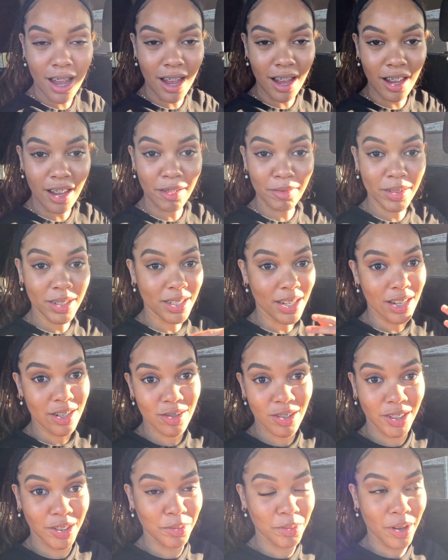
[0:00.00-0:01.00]
Um, cause I
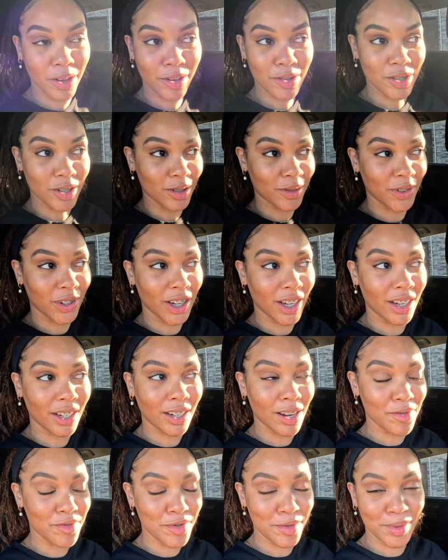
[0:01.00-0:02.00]
drink the water just
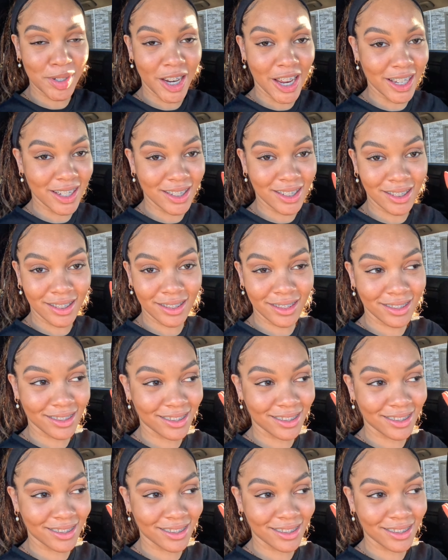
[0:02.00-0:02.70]
fine. I'm from Jackson.